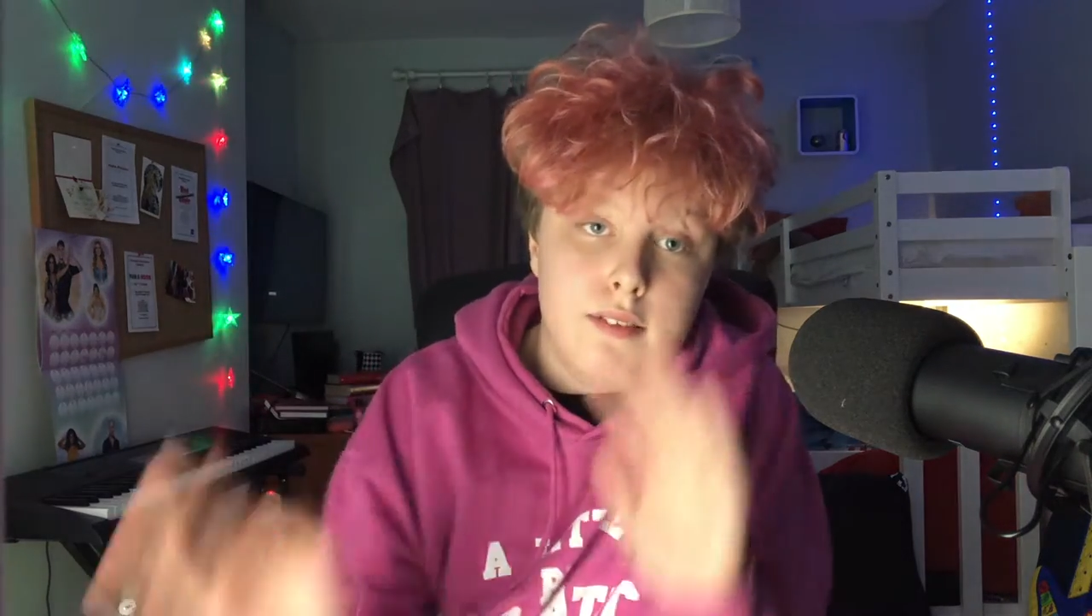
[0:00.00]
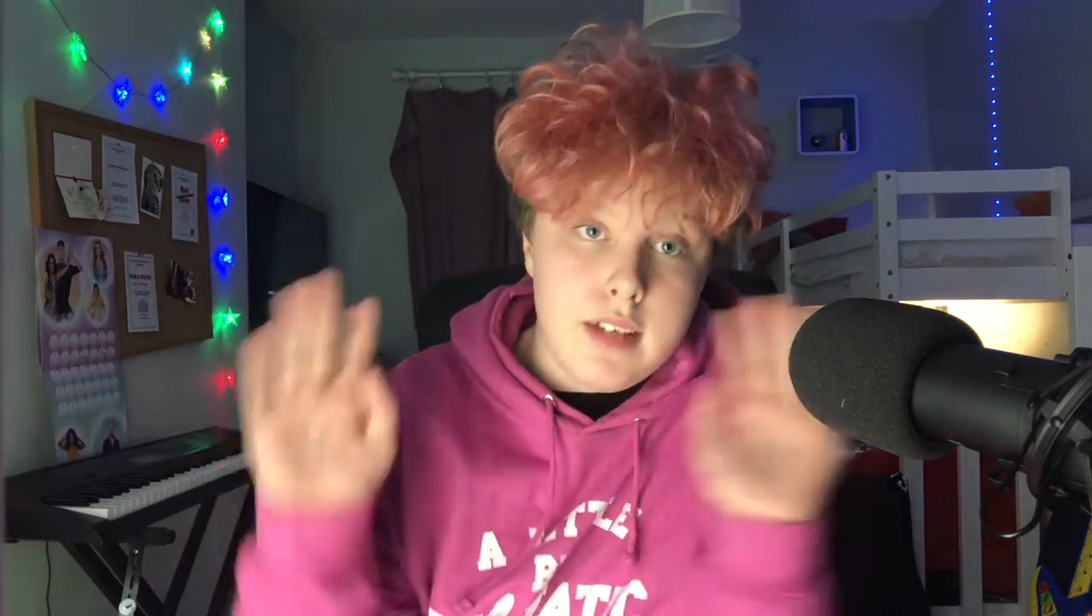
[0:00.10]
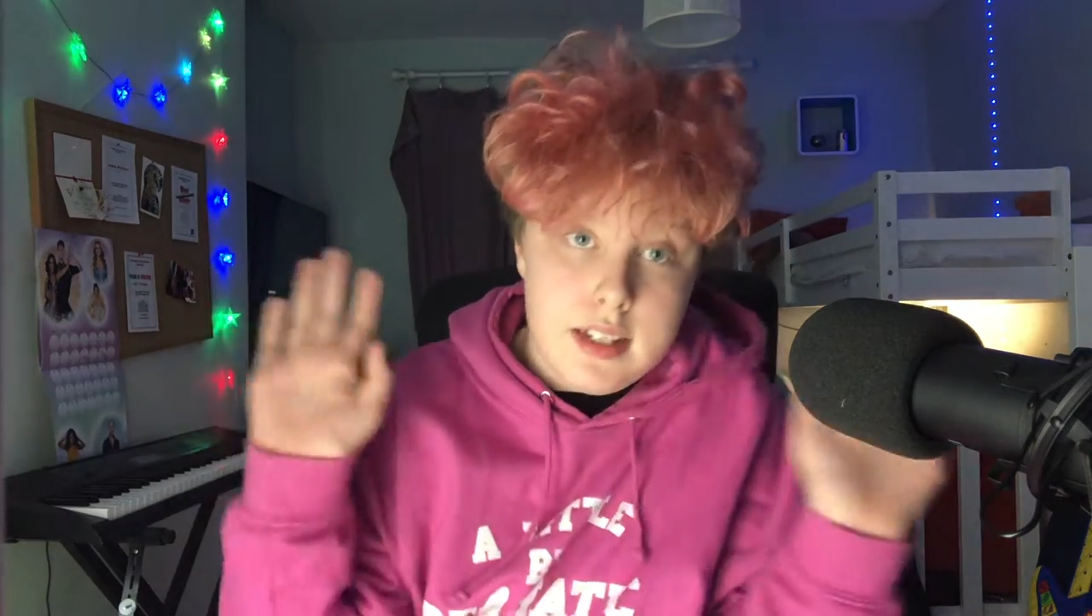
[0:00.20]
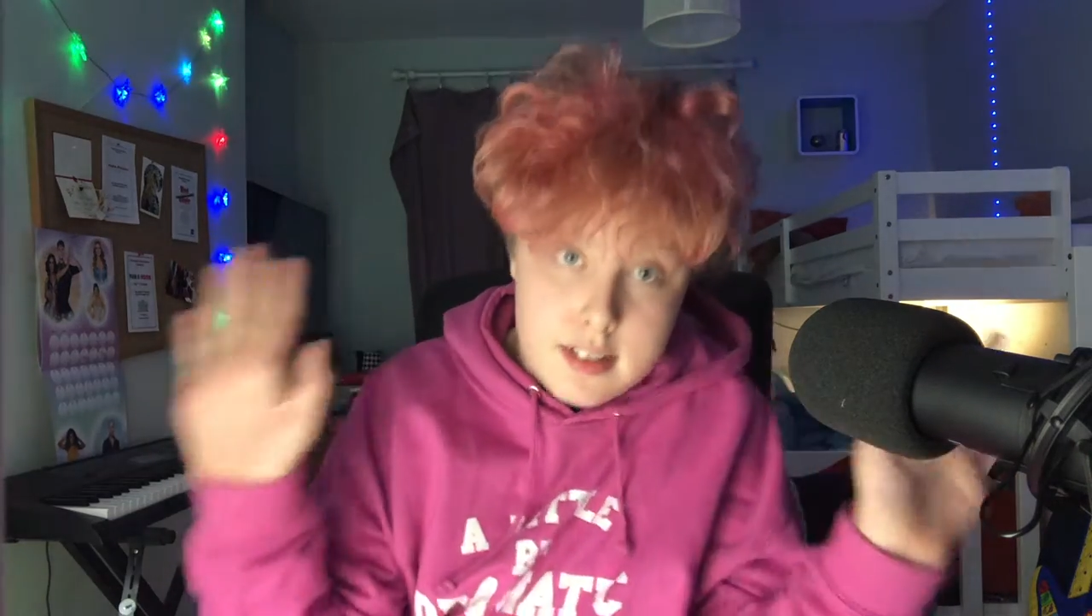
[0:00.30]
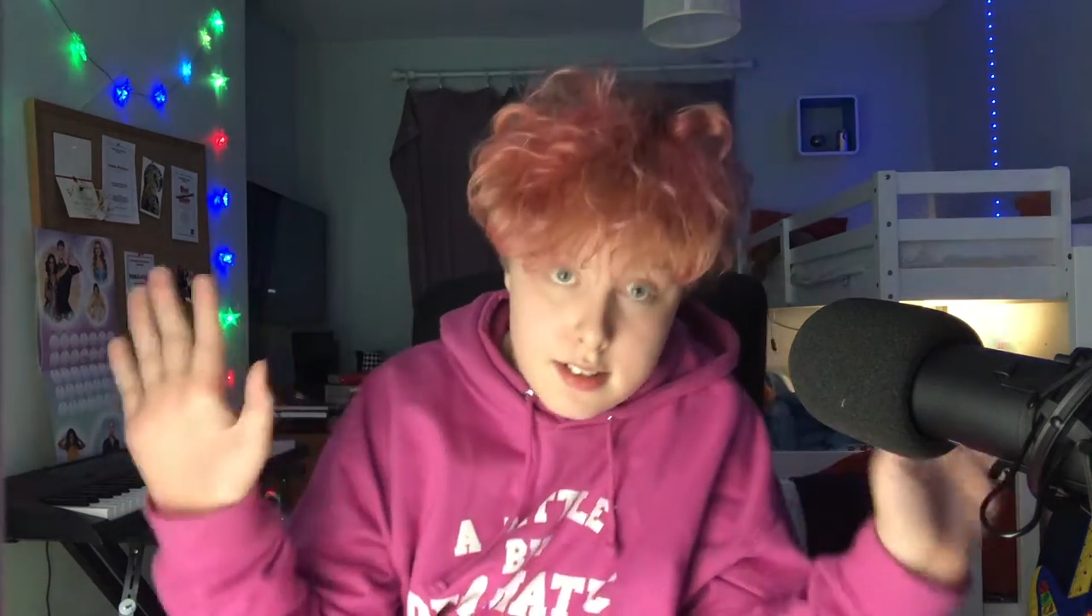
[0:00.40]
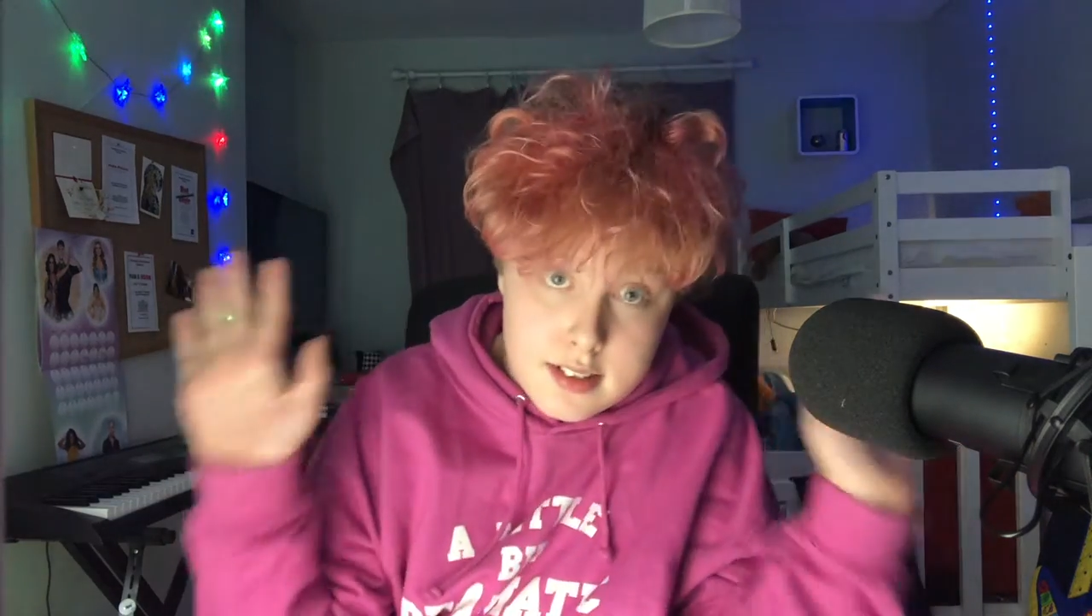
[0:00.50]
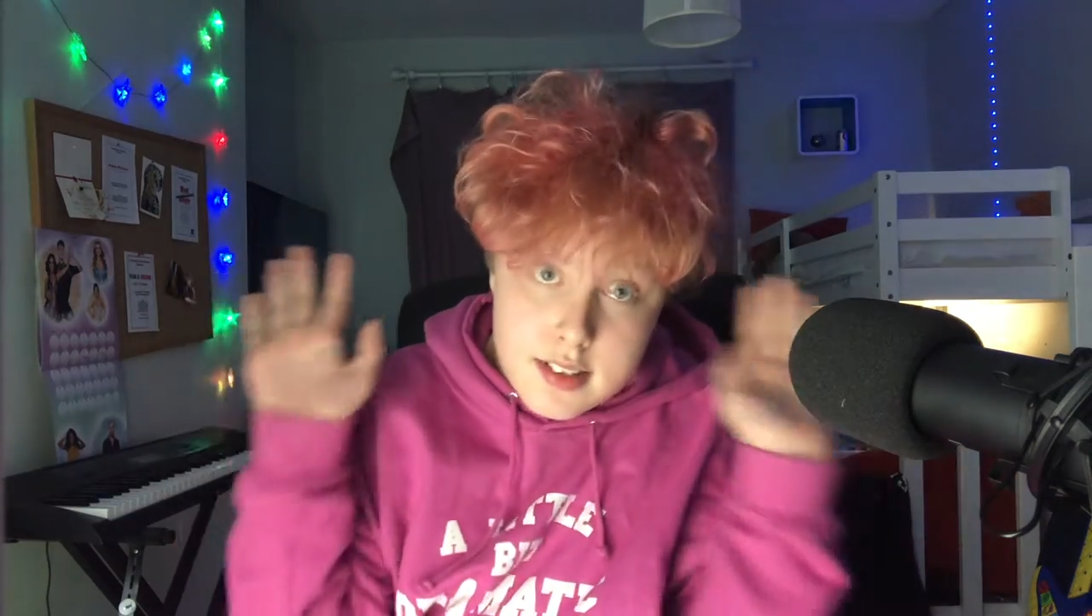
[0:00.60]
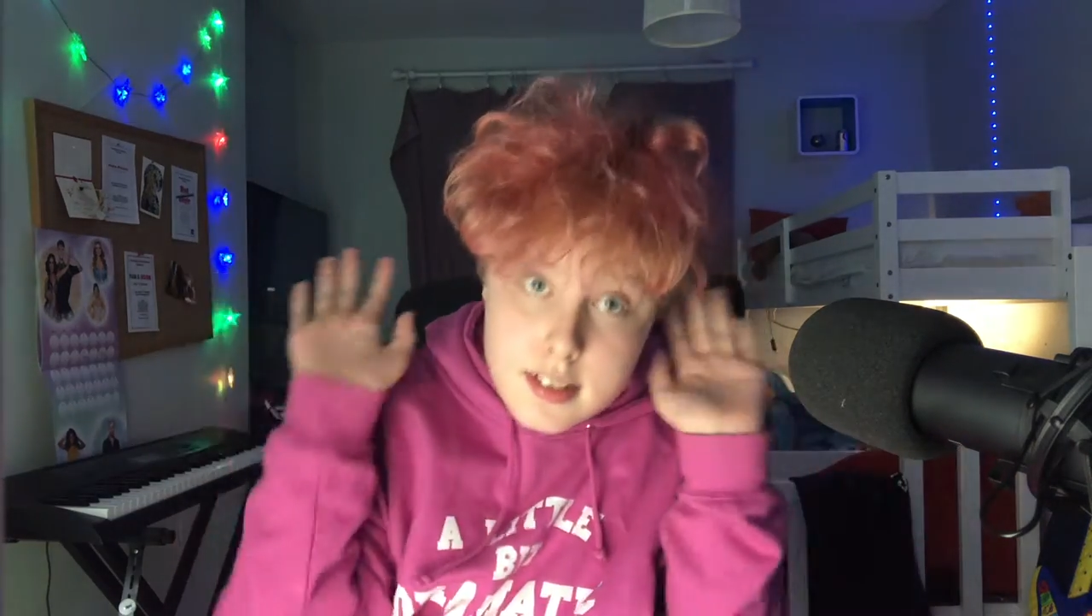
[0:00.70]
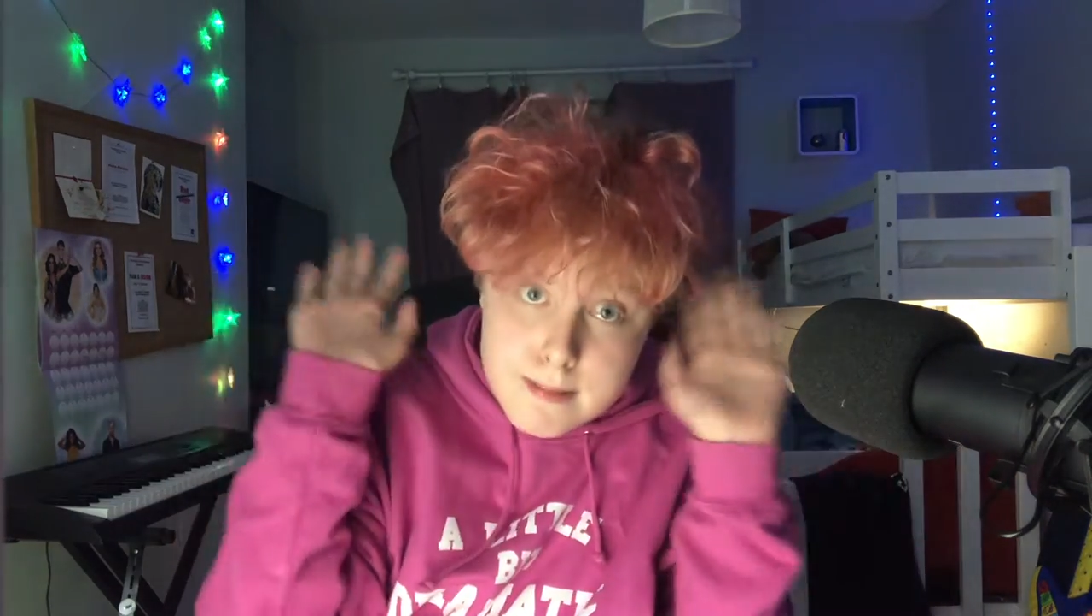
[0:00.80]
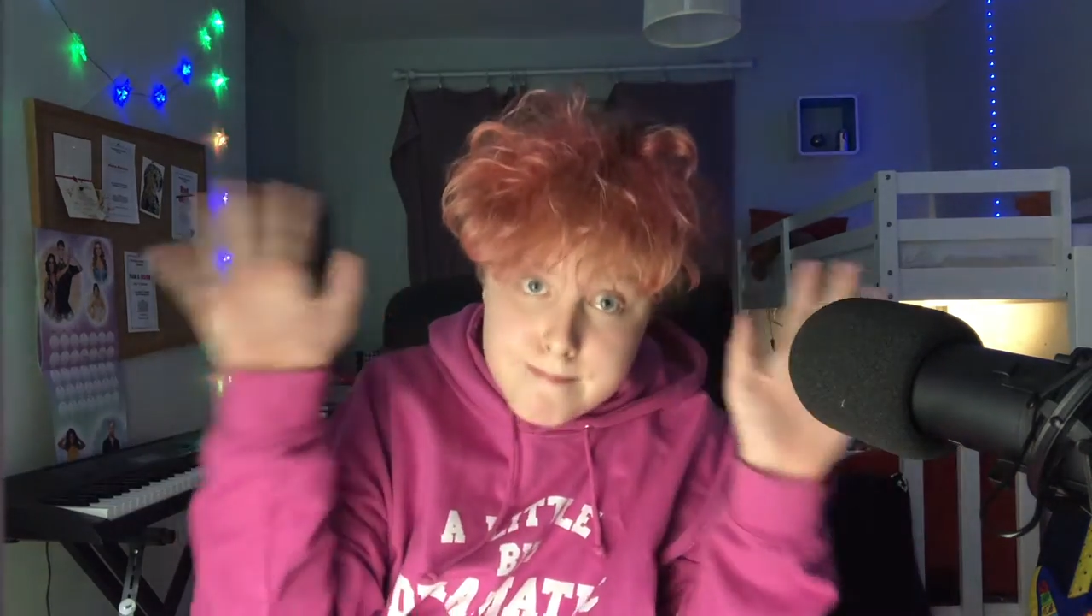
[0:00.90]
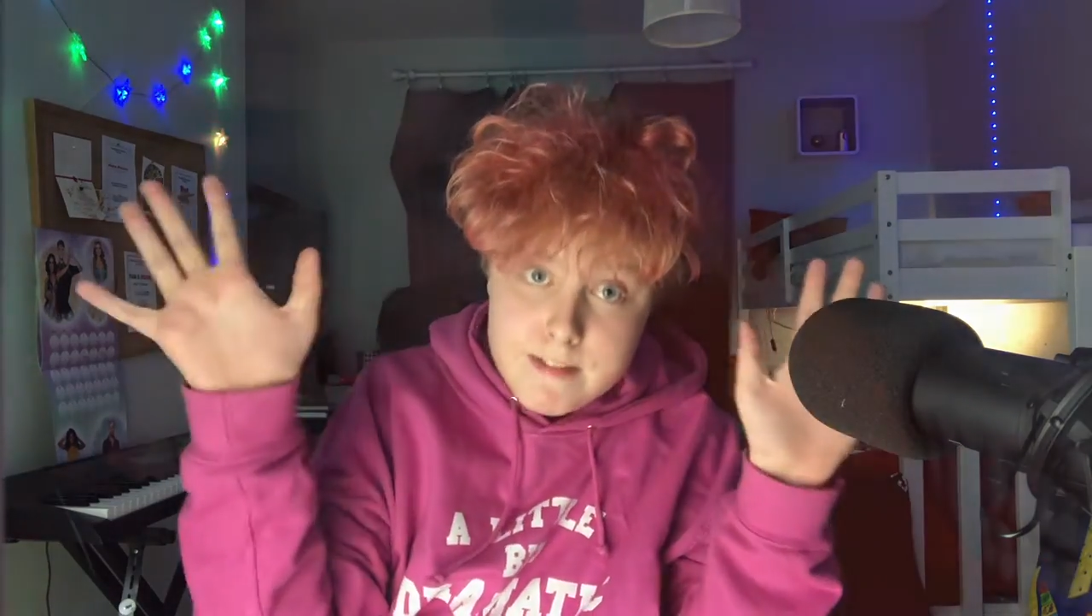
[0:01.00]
That's just